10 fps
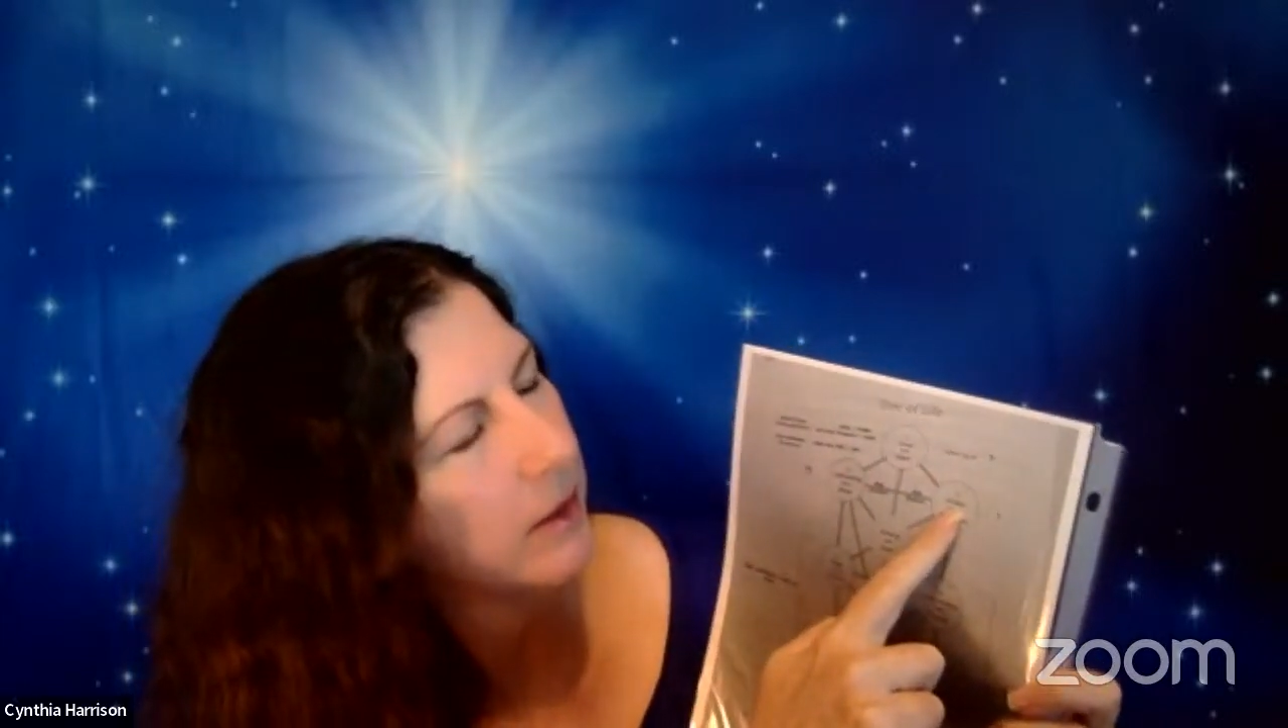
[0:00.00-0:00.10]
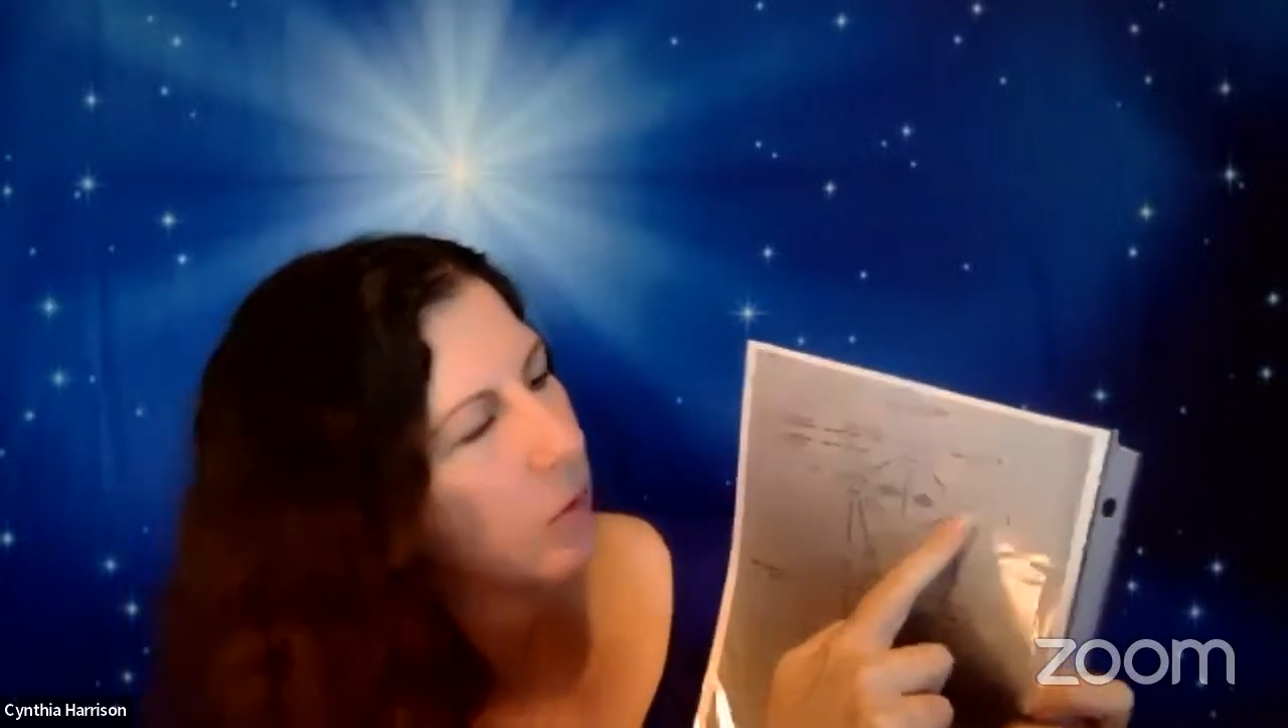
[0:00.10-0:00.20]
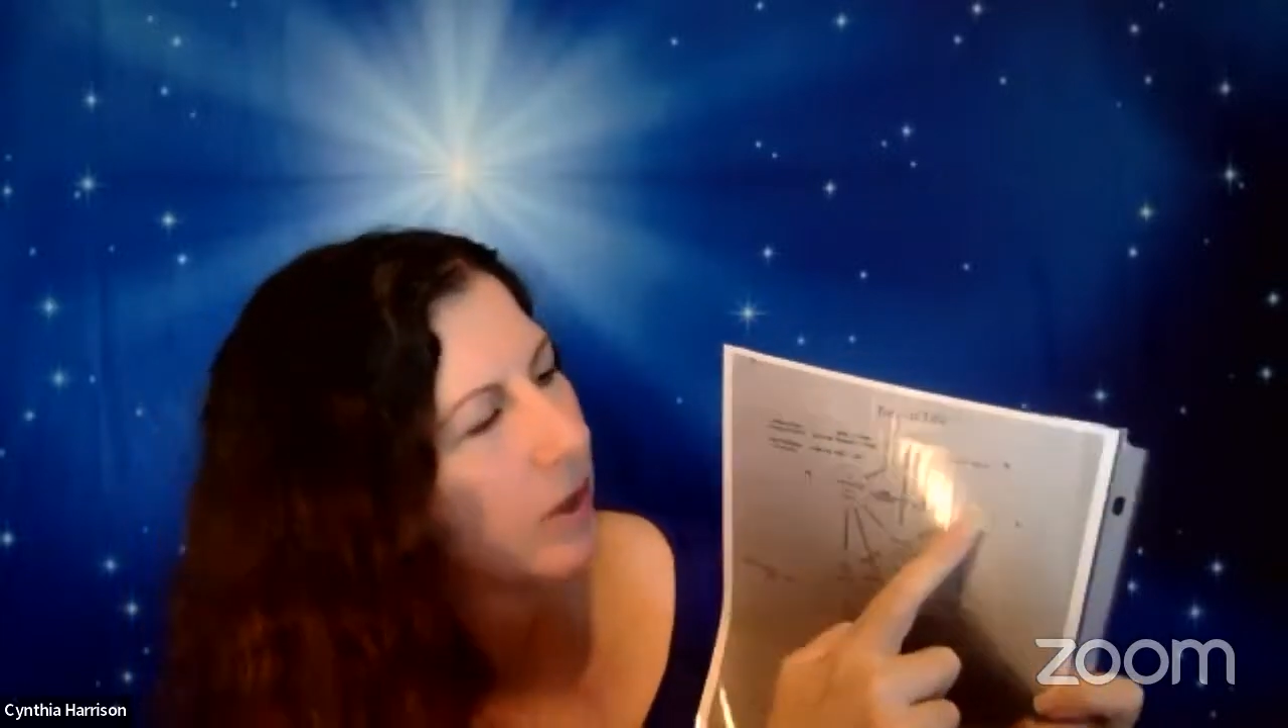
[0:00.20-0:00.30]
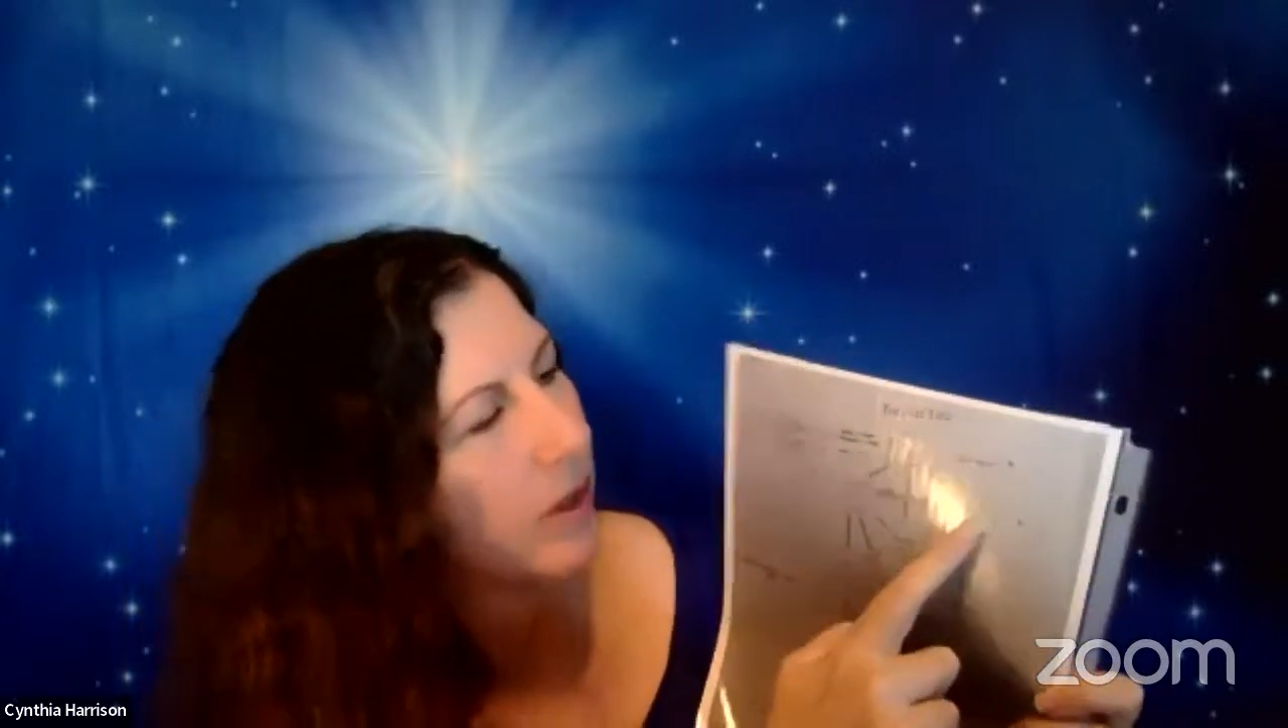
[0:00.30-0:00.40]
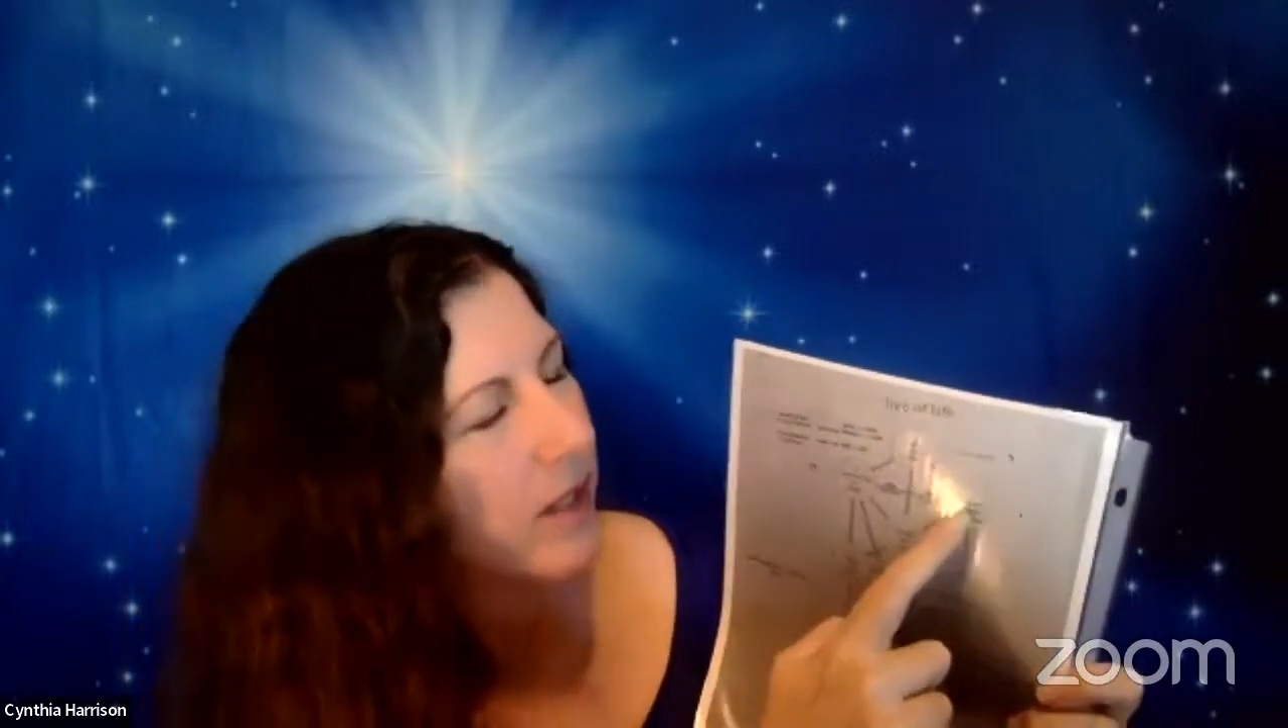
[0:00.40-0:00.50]

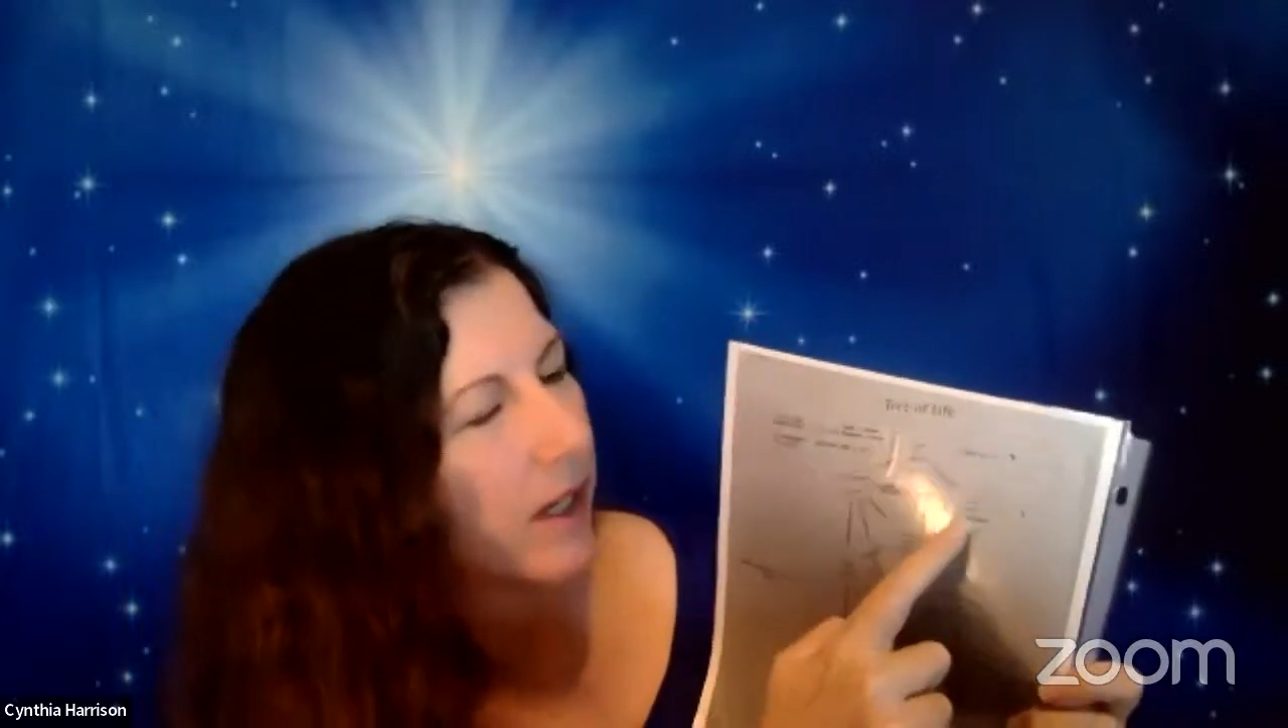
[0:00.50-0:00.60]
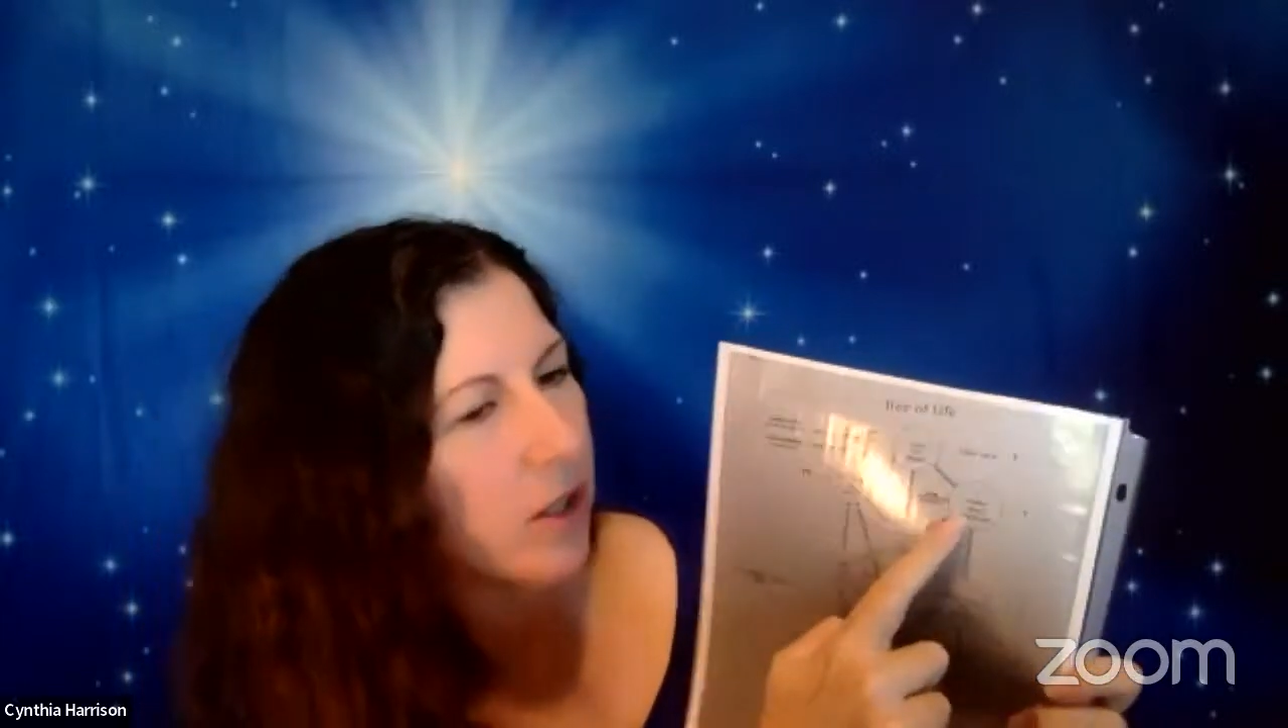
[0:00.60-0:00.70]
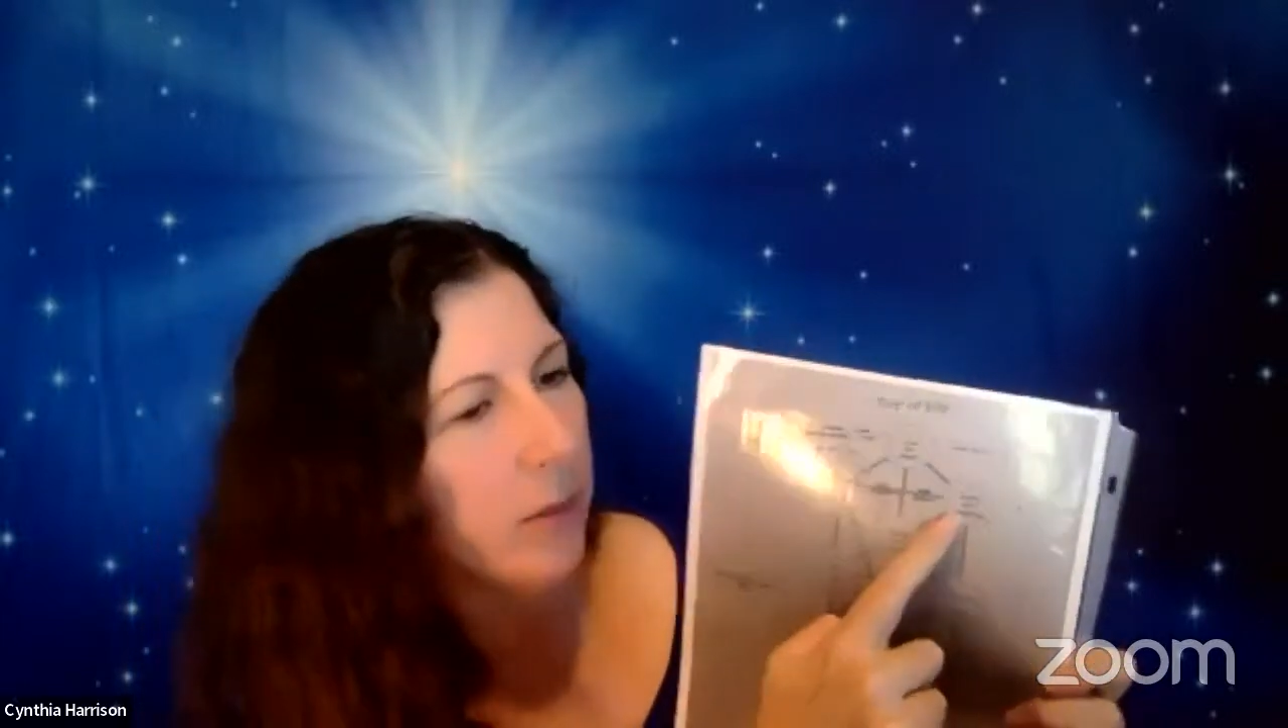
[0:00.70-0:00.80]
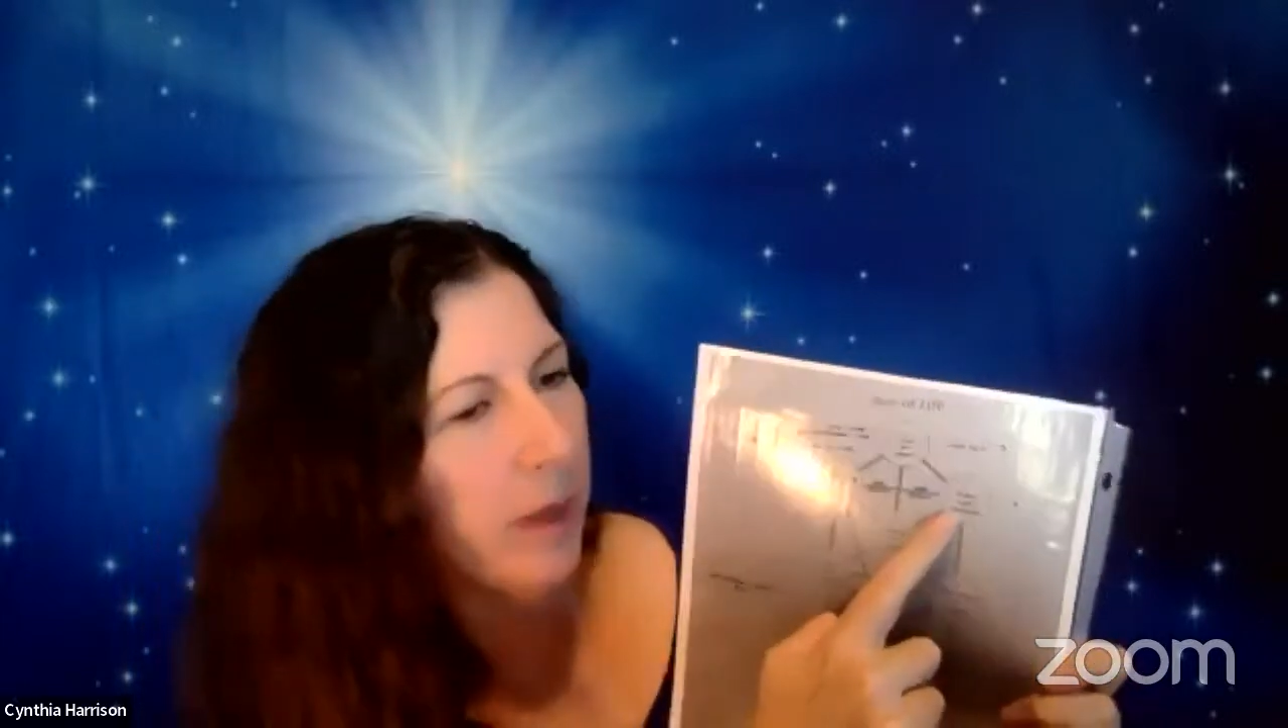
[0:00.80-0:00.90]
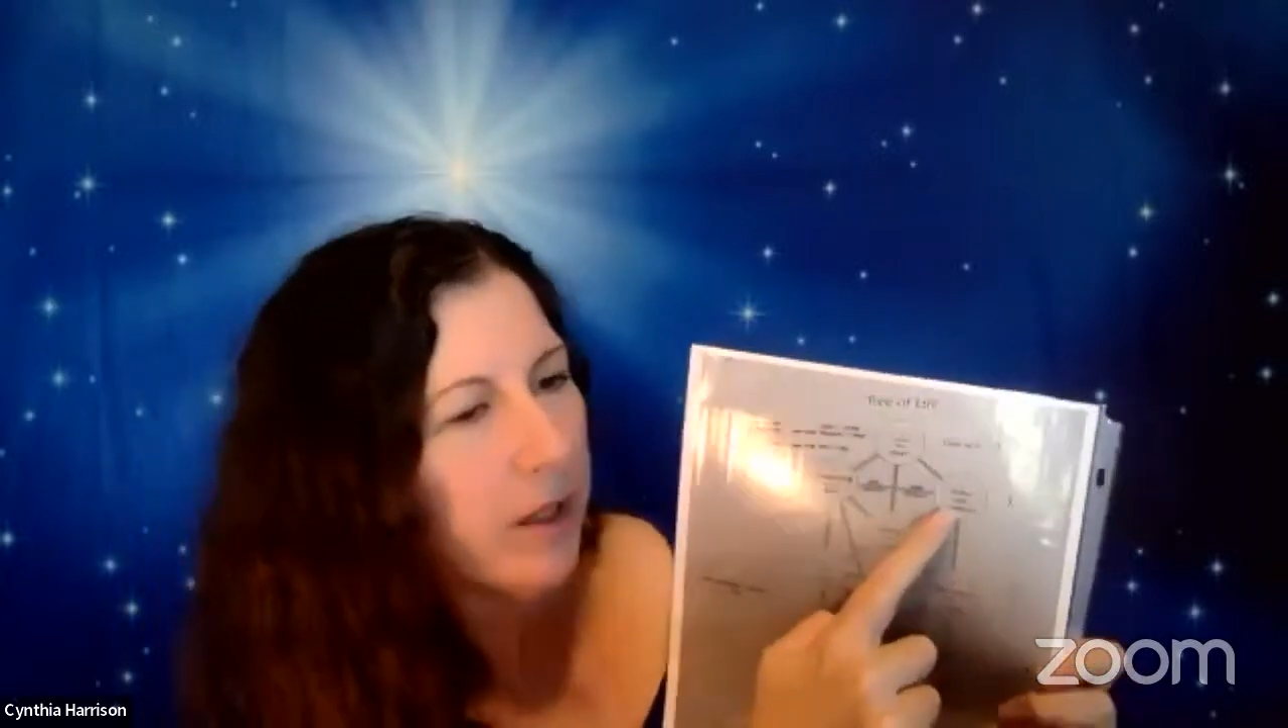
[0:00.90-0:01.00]
well, it's
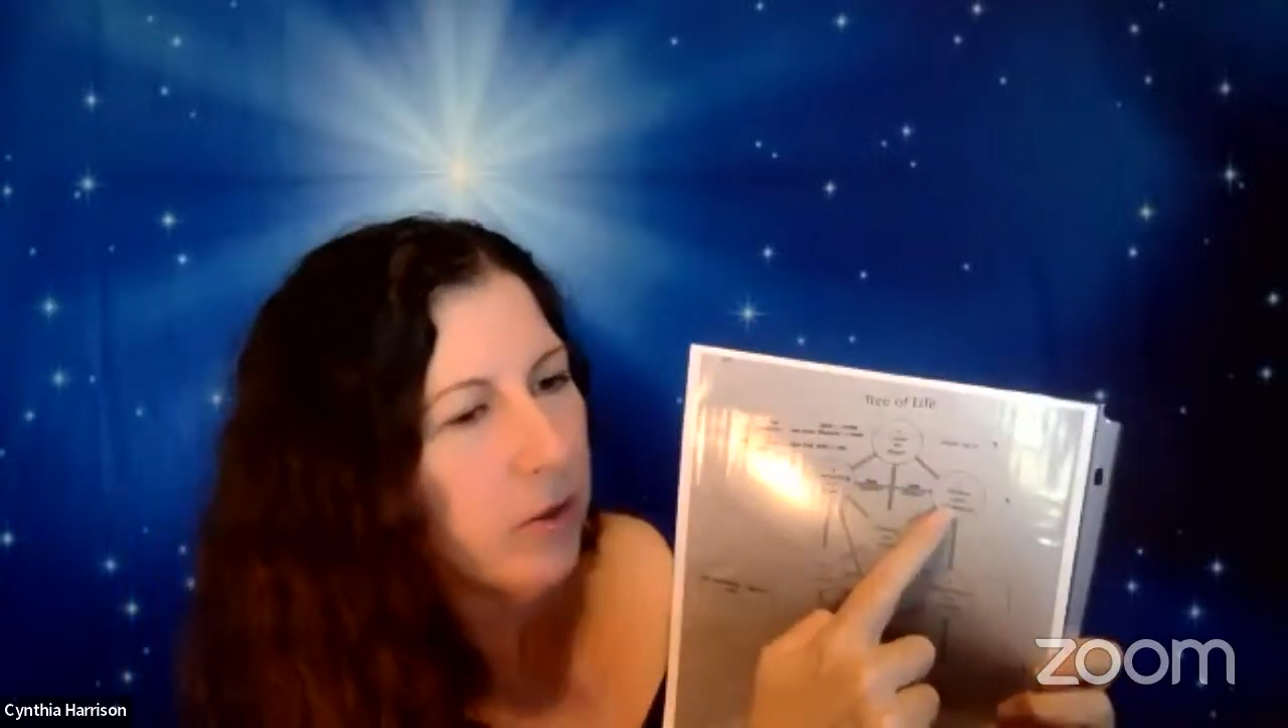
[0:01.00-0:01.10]
actually back